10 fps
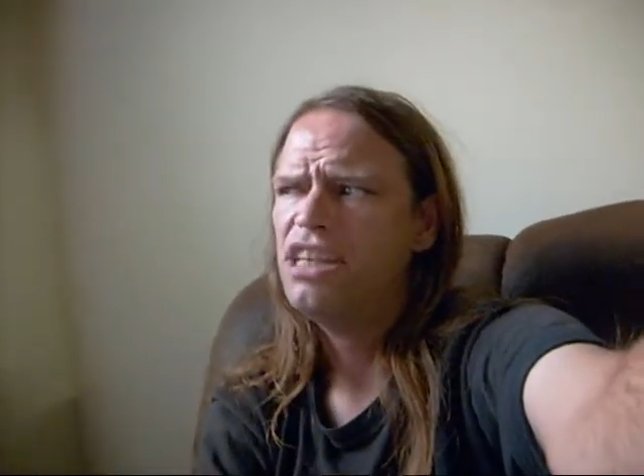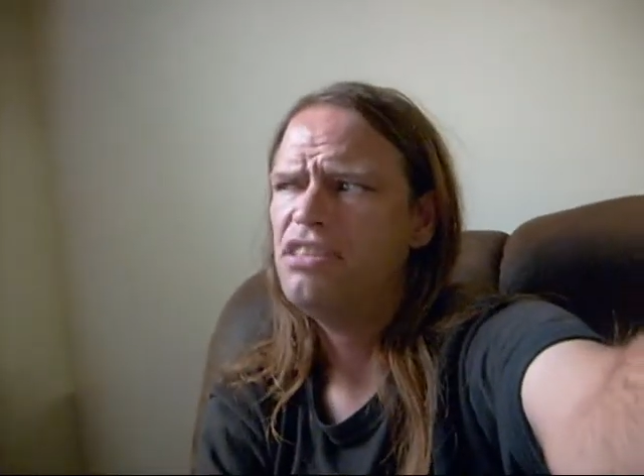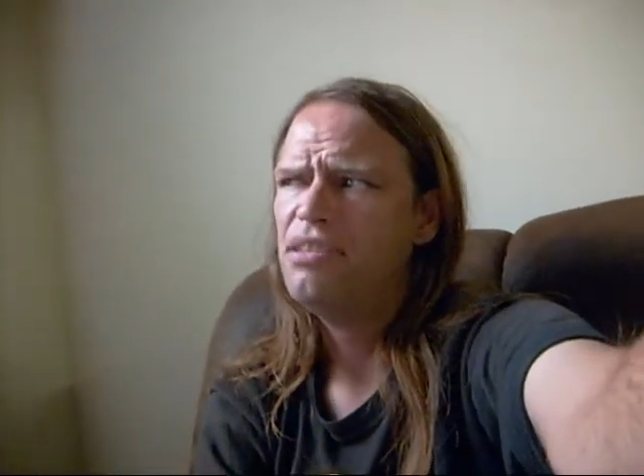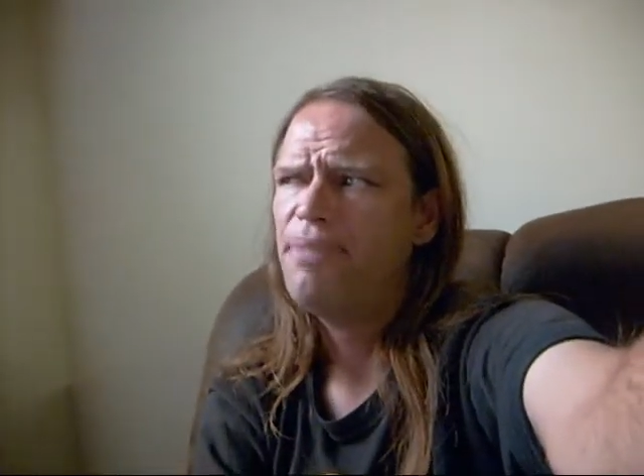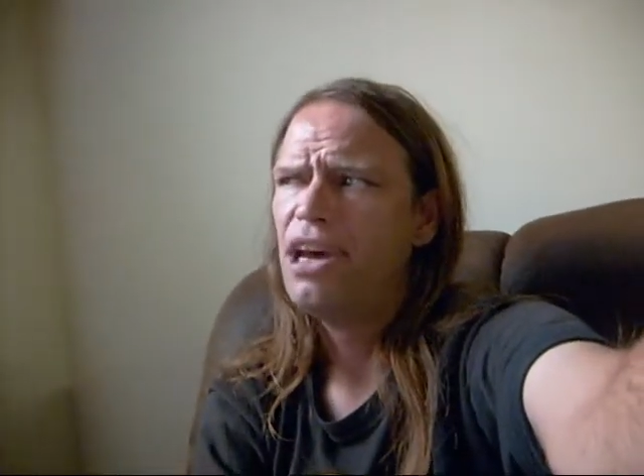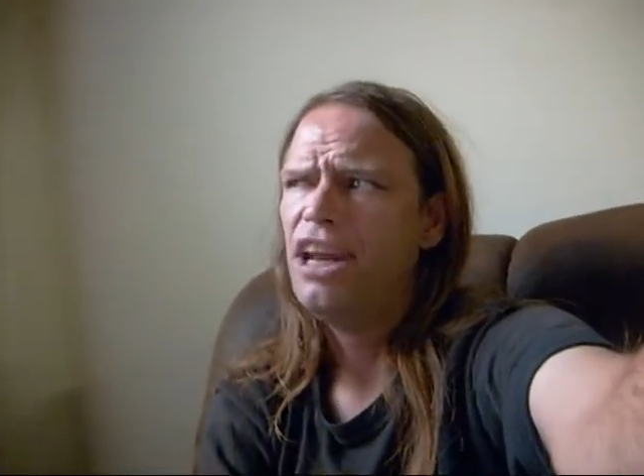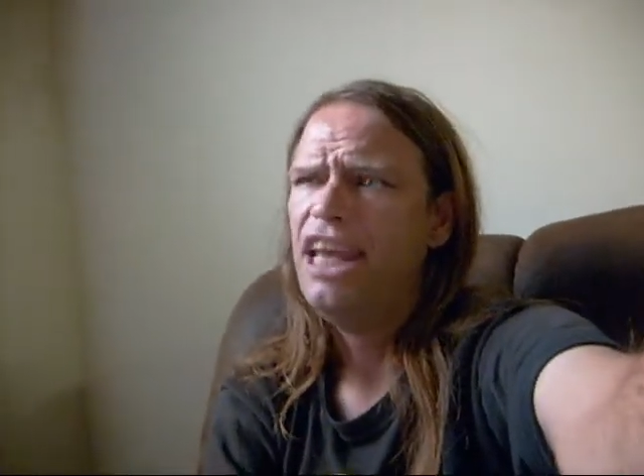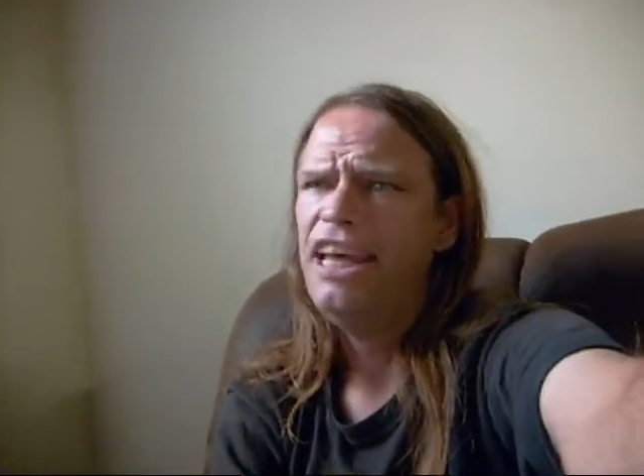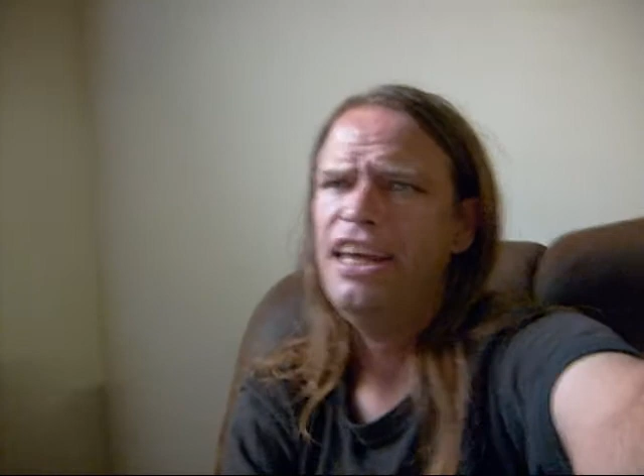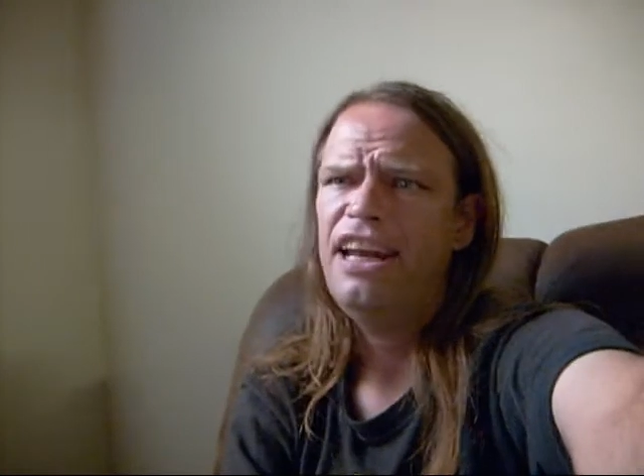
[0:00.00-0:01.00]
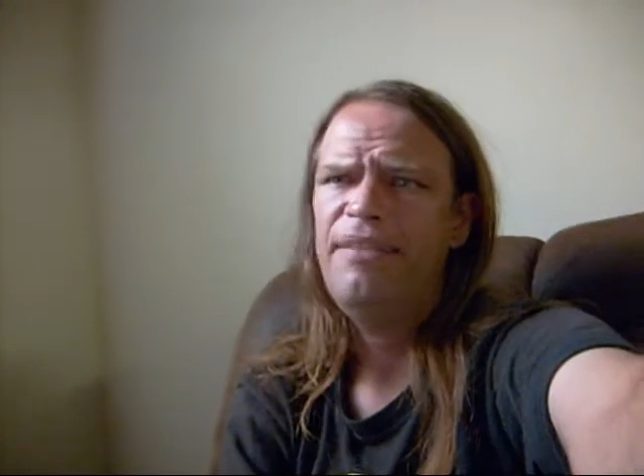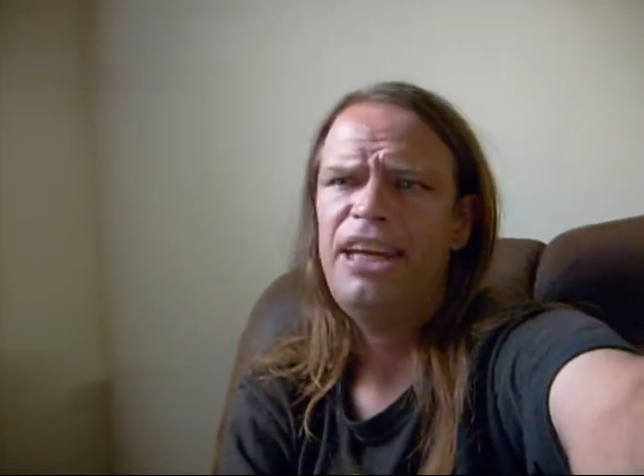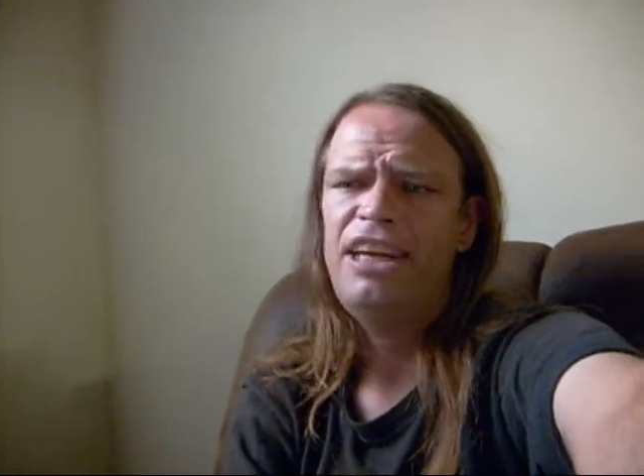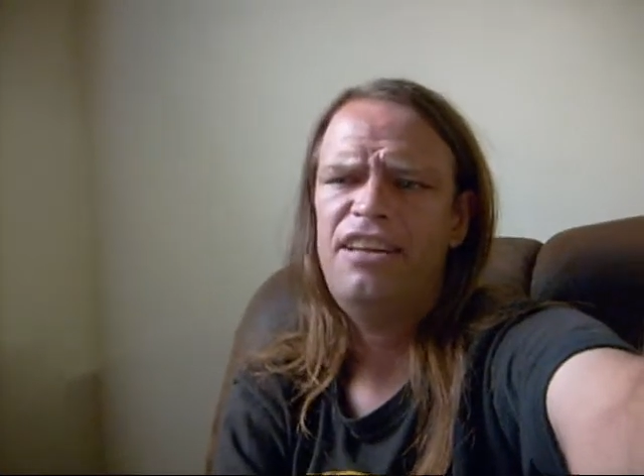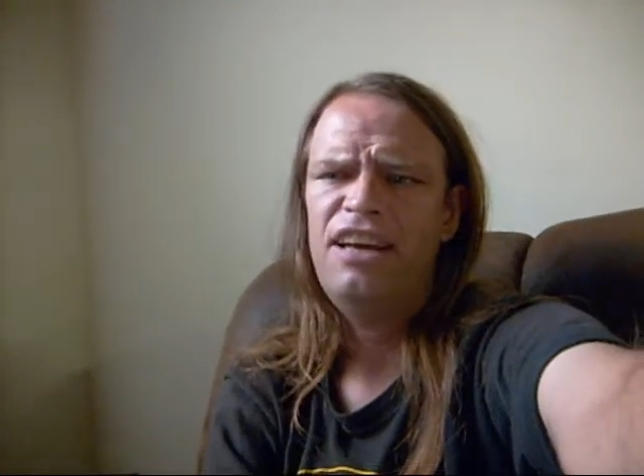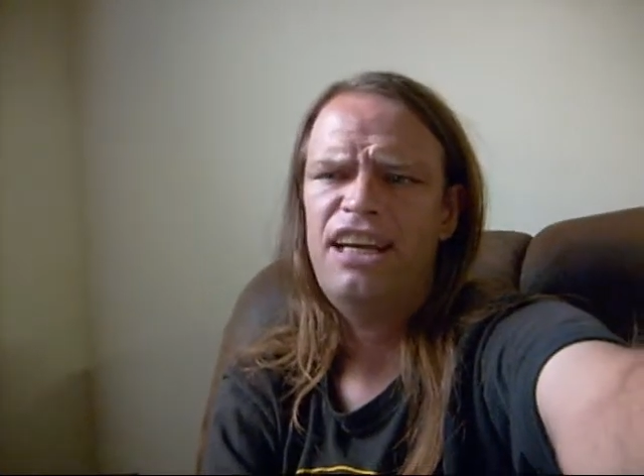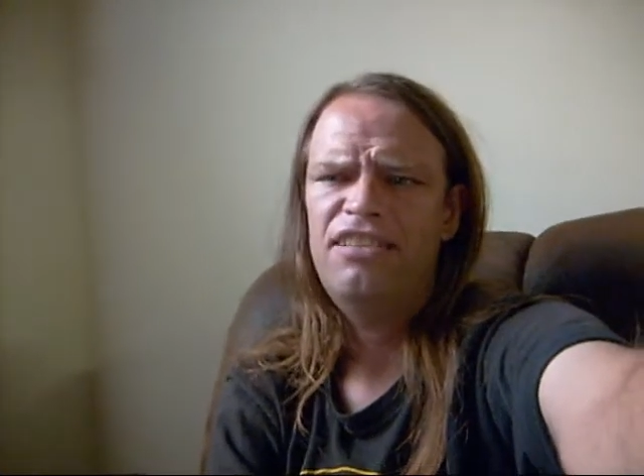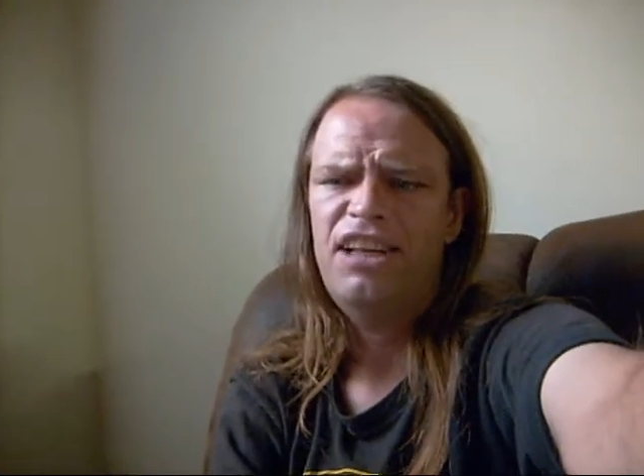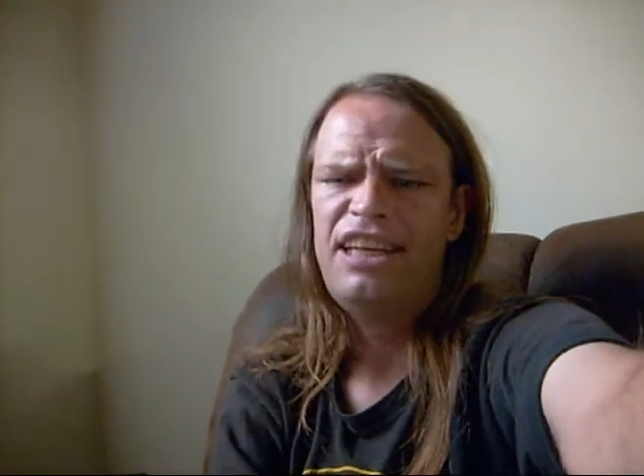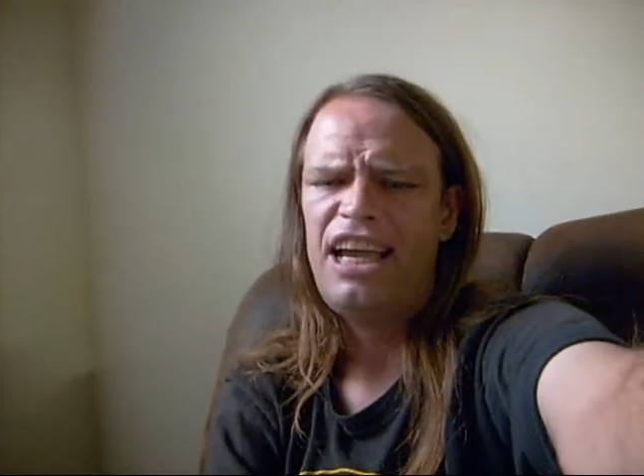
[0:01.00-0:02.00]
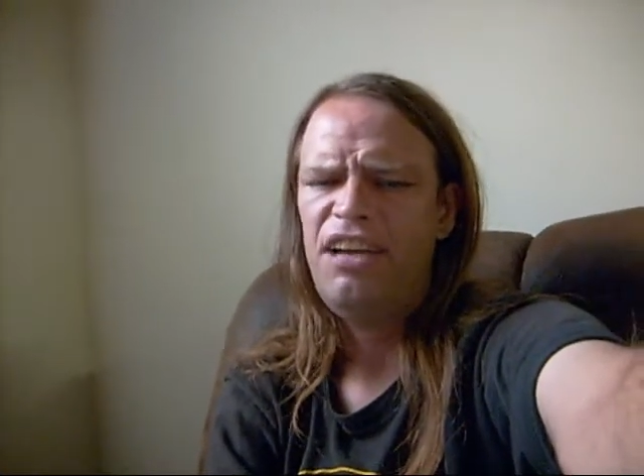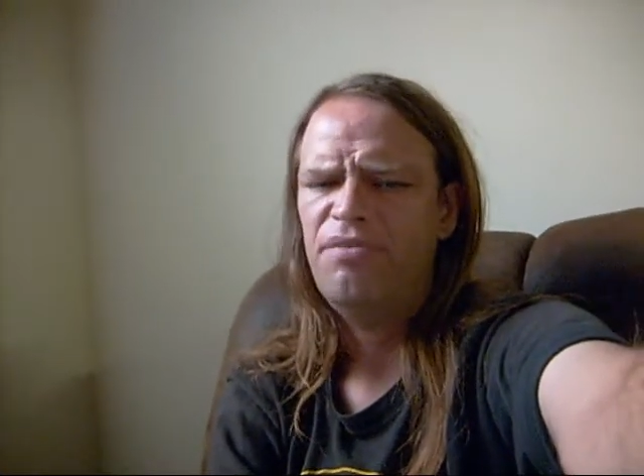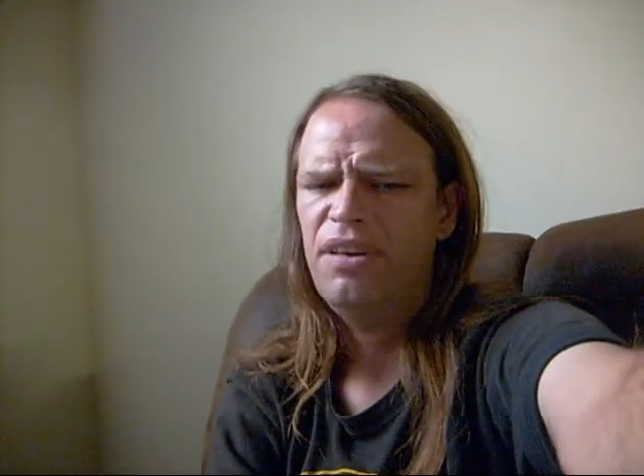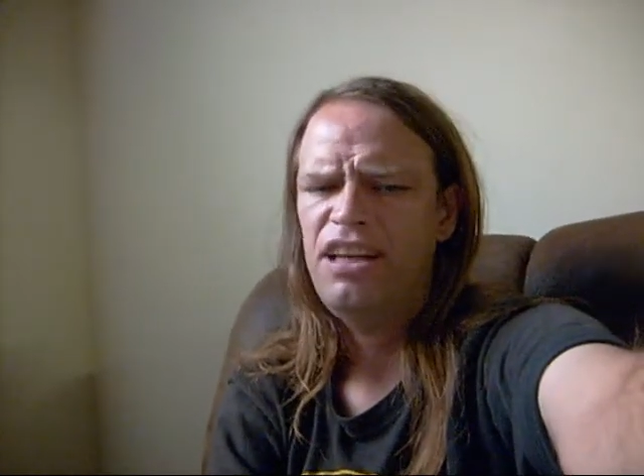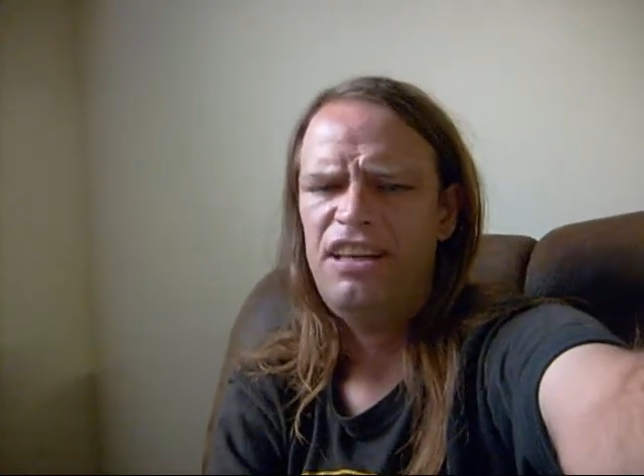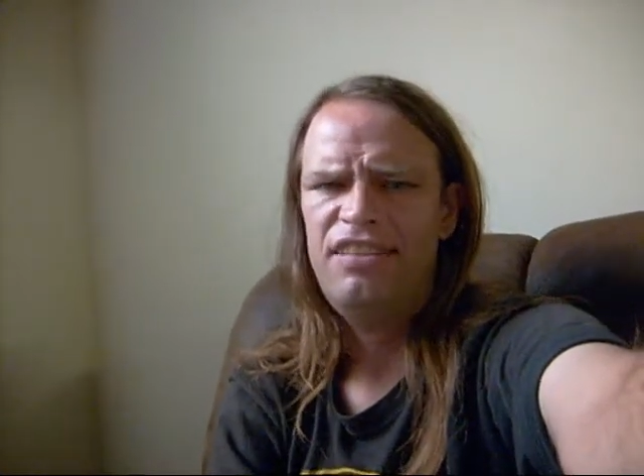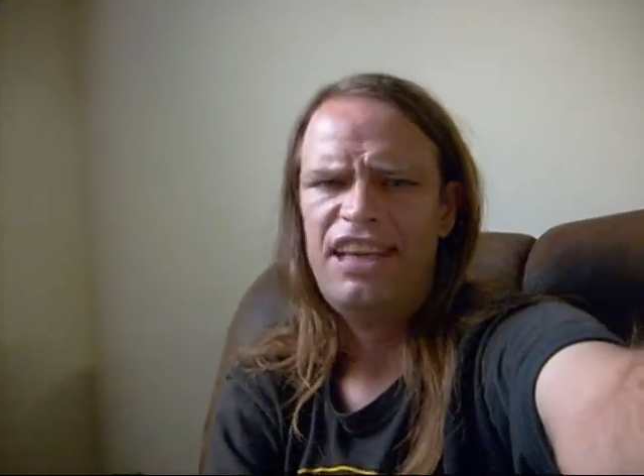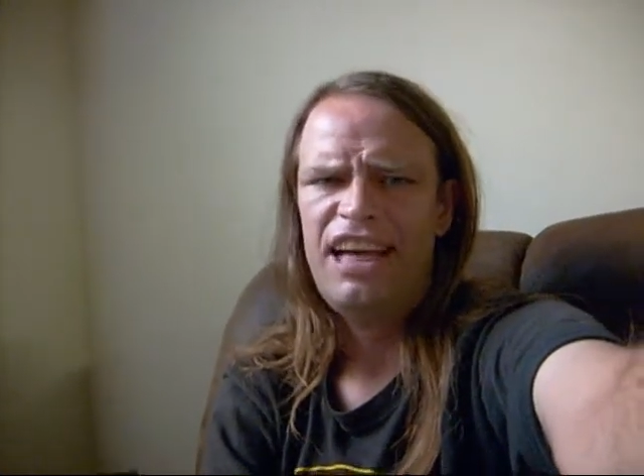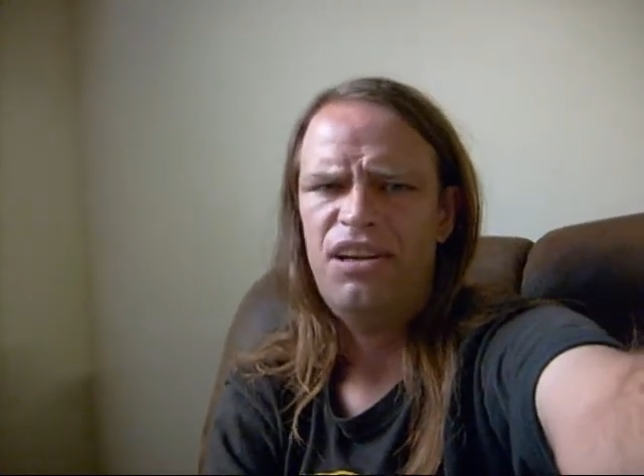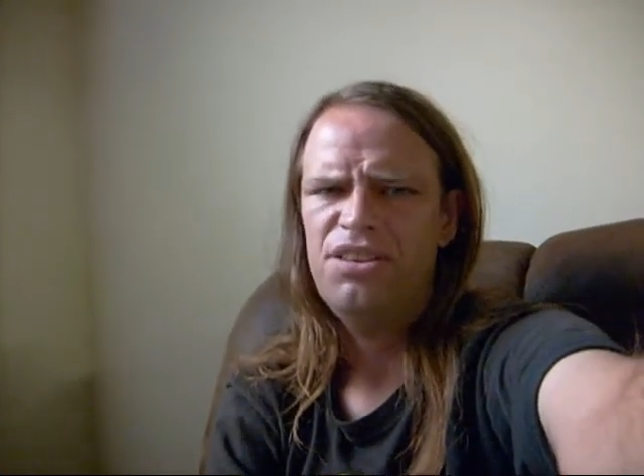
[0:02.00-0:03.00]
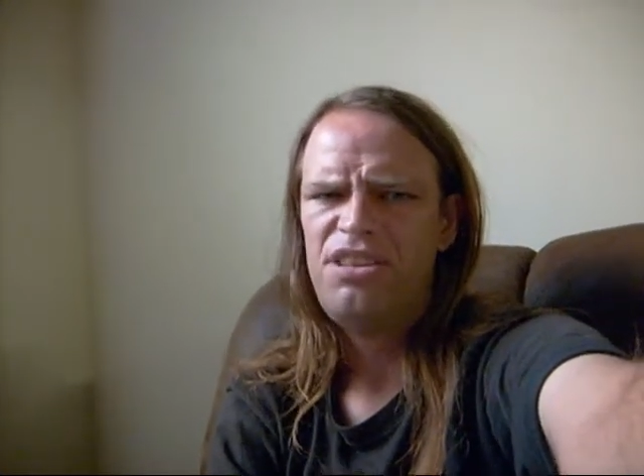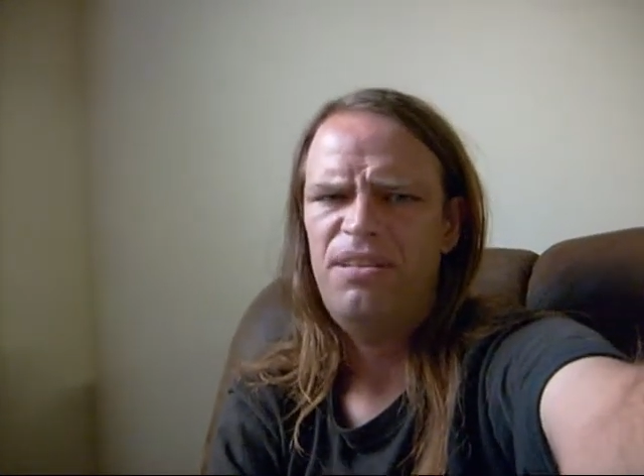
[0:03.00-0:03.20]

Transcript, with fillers: That's about it. I mean, I like everything else.